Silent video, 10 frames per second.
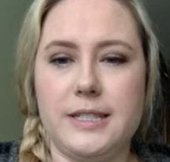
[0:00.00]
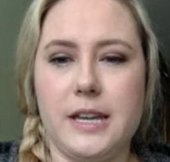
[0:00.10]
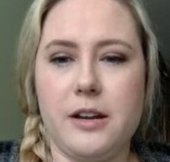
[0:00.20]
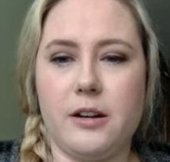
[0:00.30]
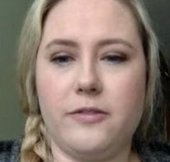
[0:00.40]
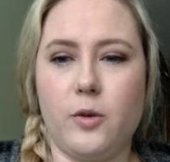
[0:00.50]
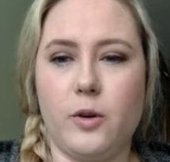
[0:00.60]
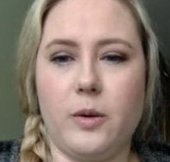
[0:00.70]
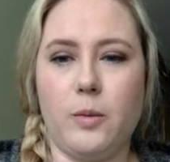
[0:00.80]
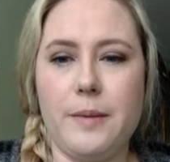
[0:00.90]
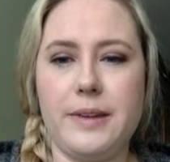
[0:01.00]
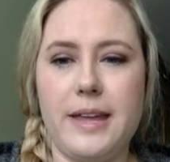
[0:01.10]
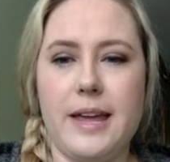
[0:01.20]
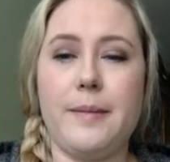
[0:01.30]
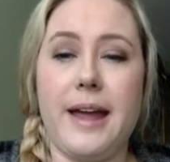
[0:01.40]
here for the
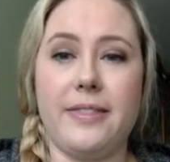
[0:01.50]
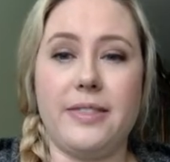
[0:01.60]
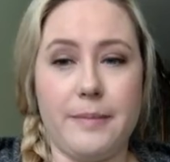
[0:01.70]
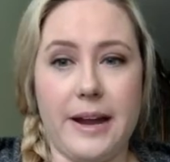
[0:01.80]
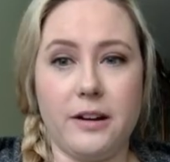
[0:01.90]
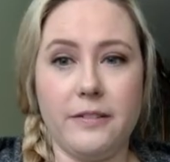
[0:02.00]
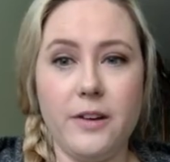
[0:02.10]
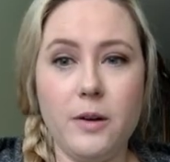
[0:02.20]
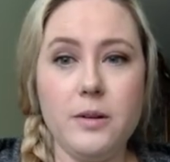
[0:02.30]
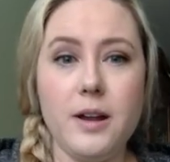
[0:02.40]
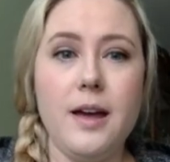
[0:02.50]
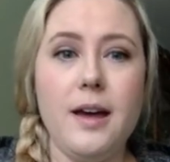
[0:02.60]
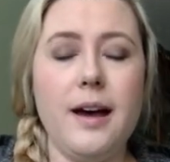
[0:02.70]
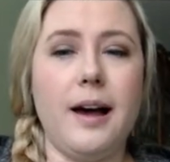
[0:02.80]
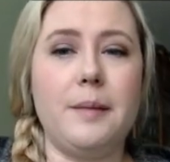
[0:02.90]
webcam and the microphone,
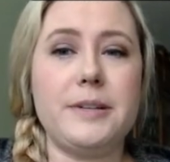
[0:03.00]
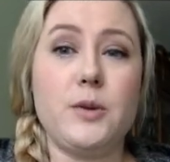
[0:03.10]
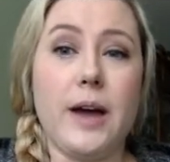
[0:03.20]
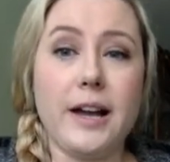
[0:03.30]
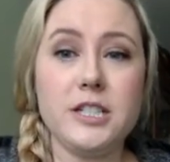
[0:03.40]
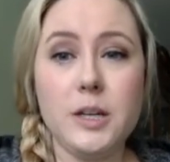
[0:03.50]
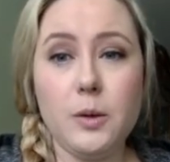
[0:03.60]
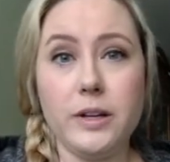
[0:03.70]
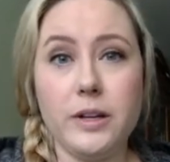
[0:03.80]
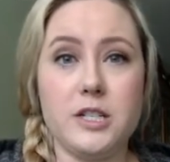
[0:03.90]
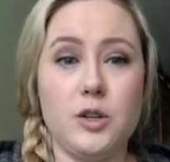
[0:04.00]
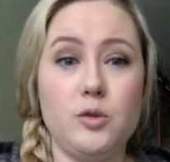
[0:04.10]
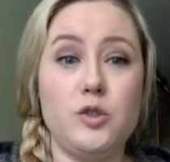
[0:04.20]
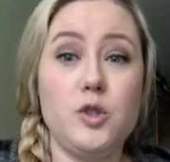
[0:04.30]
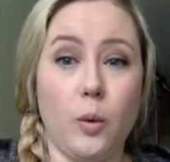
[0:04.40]
but you actually want to
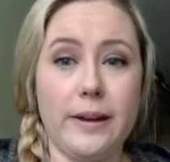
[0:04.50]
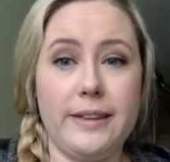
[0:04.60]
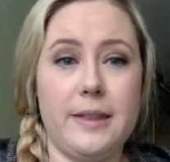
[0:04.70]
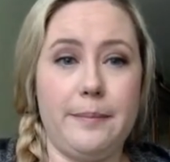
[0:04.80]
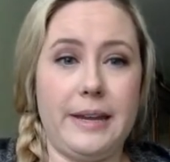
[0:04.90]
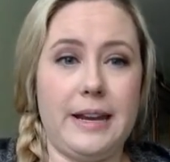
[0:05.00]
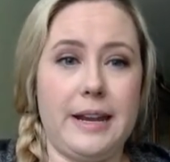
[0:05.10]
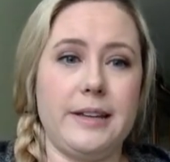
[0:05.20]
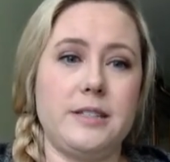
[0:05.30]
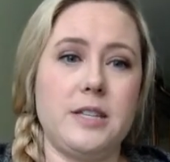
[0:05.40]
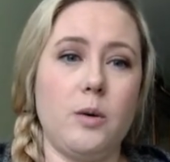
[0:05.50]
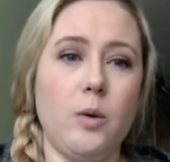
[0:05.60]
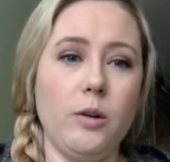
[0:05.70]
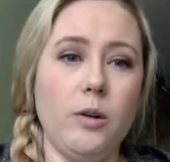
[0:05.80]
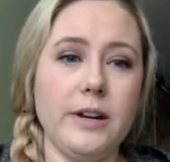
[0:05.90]
join the meeting. So
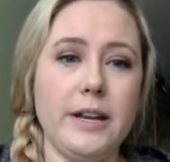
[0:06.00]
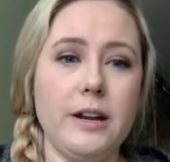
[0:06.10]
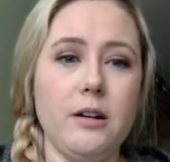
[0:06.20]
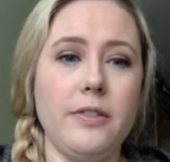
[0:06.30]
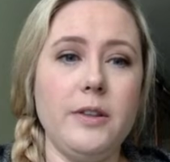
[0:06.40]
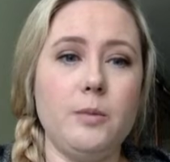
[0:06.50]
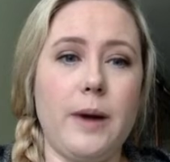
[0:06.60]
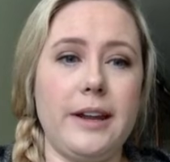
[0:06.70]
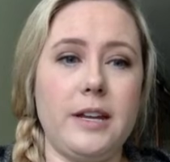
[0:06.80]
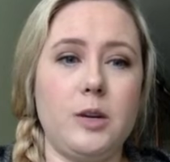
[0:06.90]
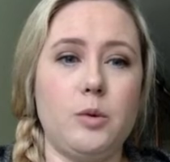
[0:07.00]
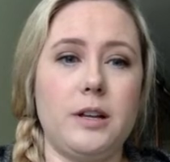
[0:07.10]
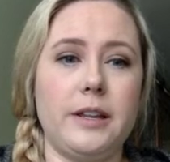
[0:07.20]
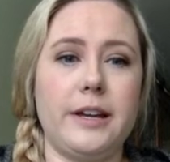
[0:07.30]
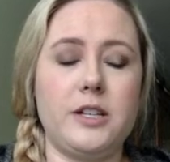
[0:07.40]
over here on the right, you will
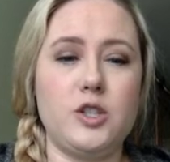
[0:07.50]
click